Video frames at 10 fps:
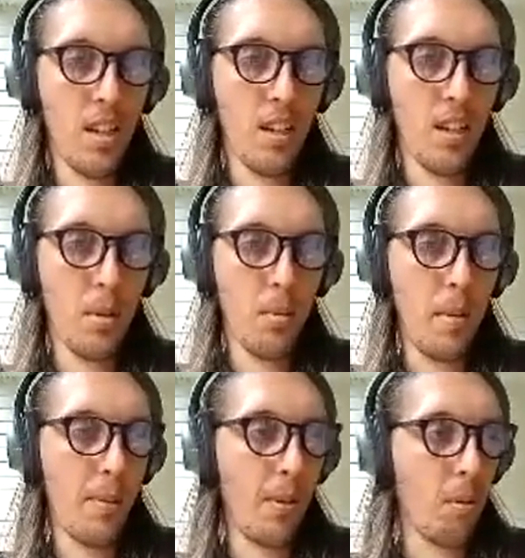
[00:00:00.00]

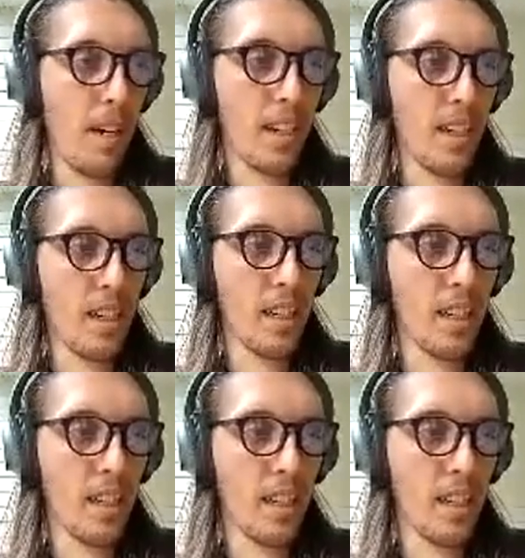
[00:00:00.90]
Or maybe Rect
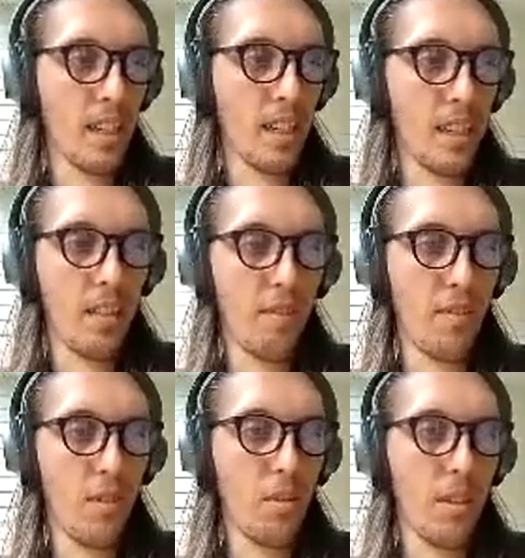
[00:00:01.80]
actually in
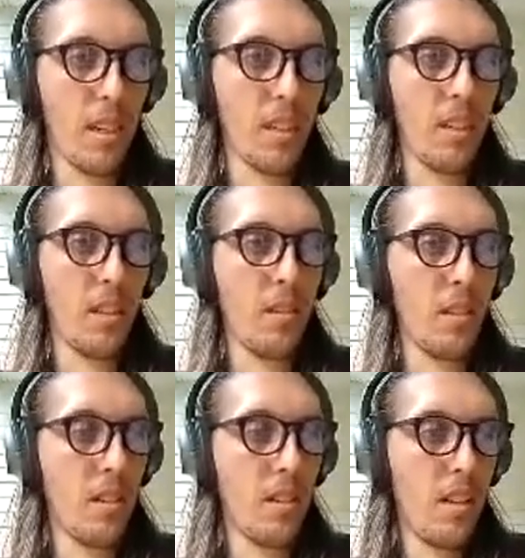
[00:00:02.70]
4th, Rect
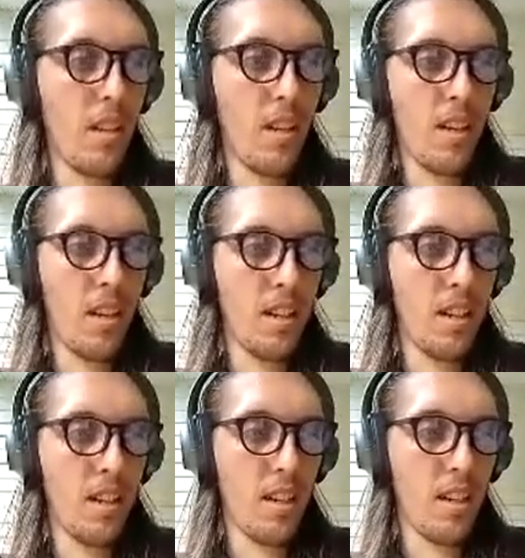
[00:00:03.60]
News.
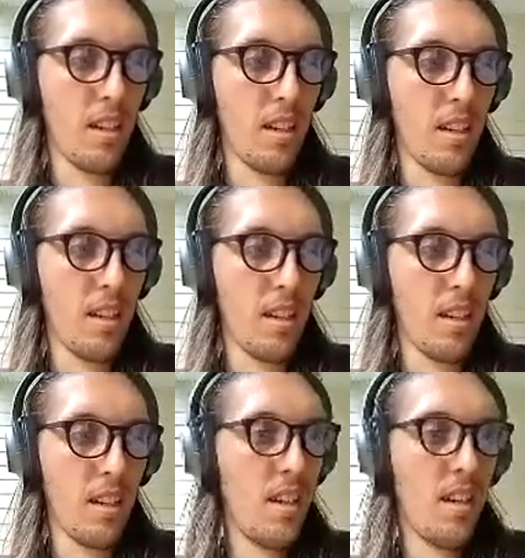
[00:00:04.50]
And
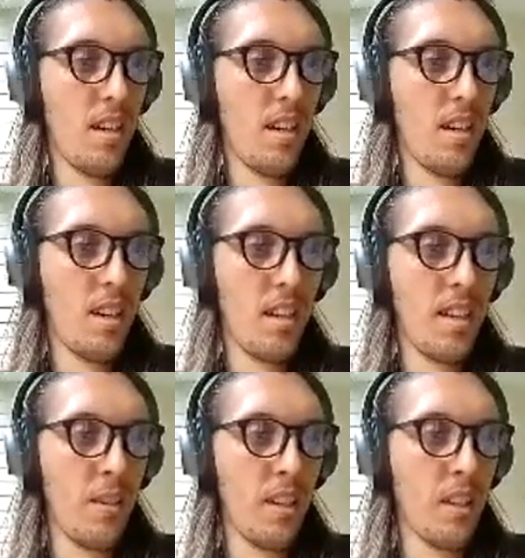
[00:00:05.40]

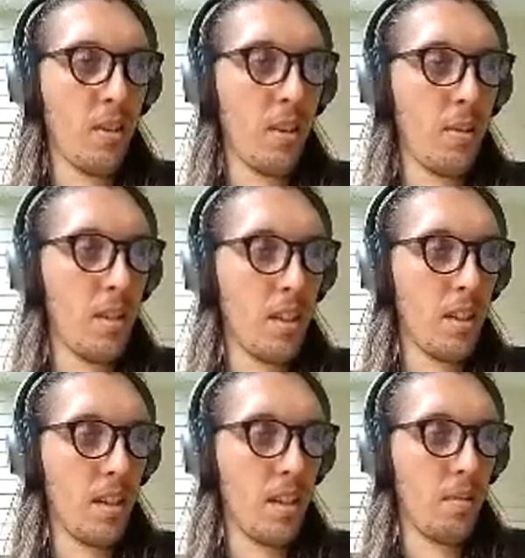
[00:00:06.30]
then round
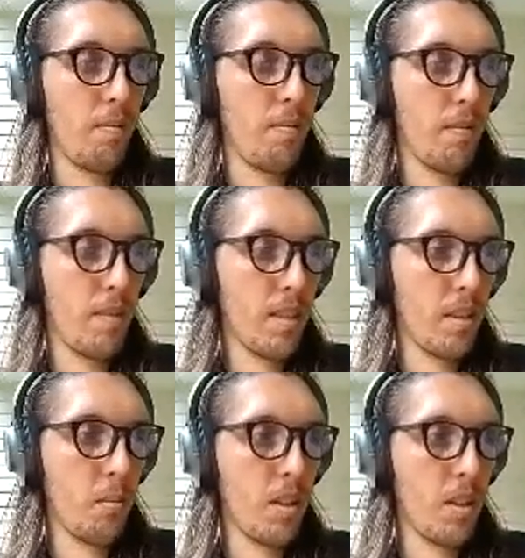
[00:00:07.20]
3 was a
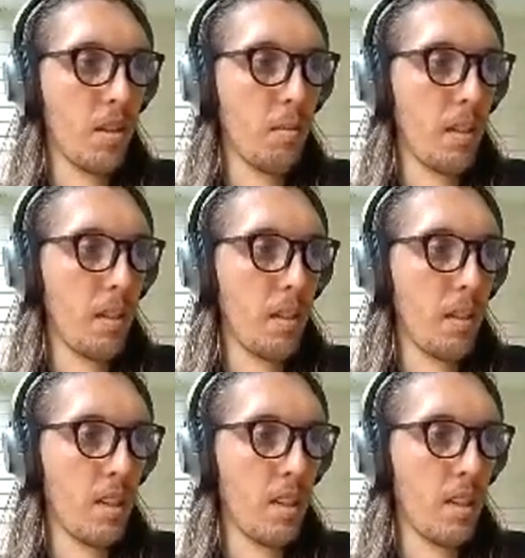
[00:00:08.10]

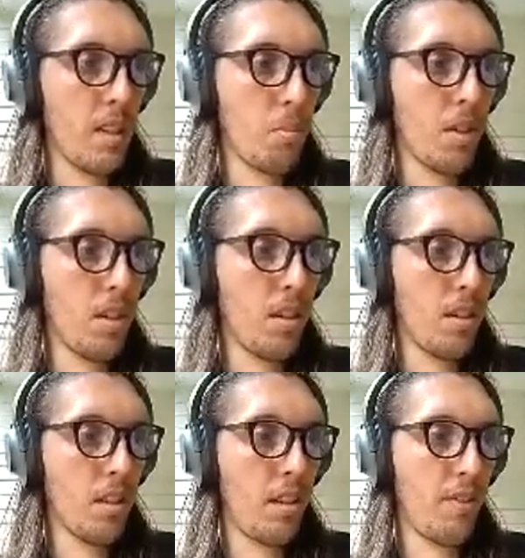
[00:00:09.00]
somewhat similar
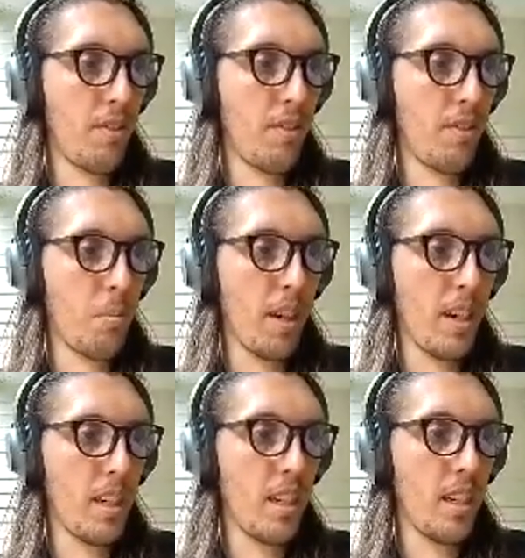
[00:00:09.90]
distribution,
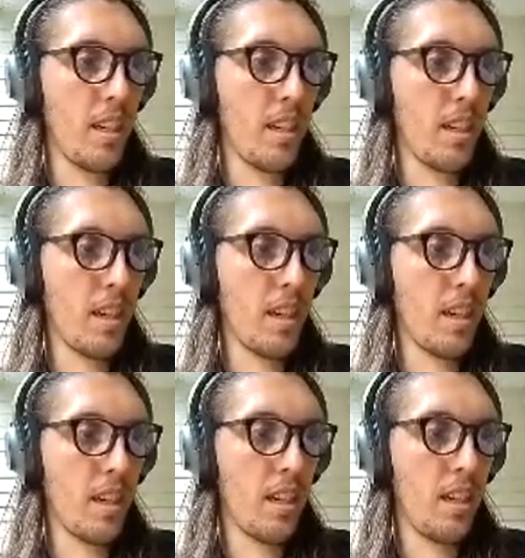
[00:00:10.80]
CLRFUND,
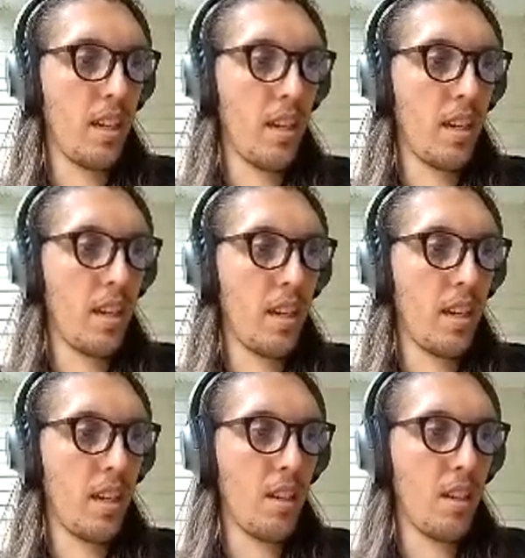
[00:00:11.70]
BrightID,
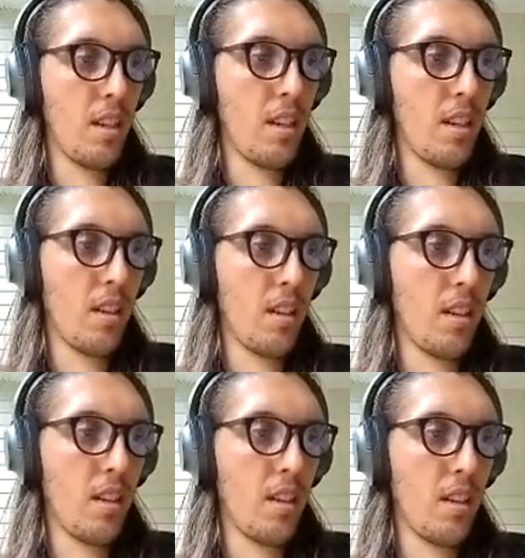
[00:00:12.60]

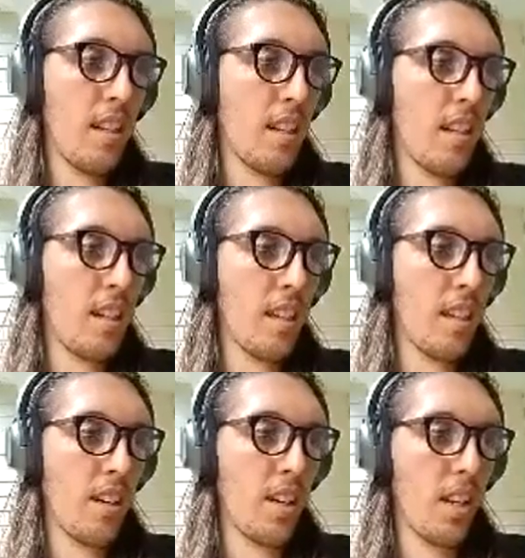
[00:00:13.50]
Hardhat,
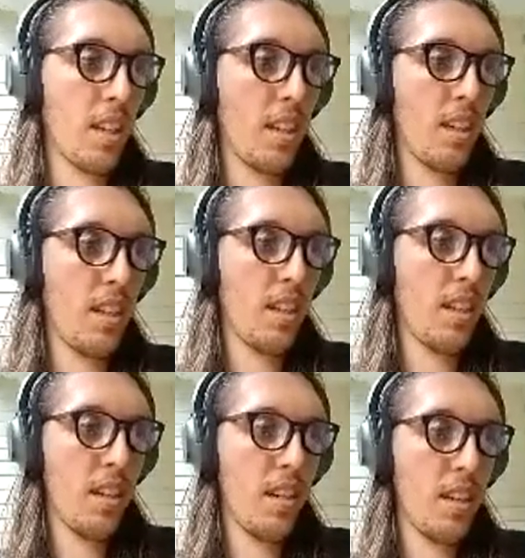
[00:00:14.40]
and Giveth.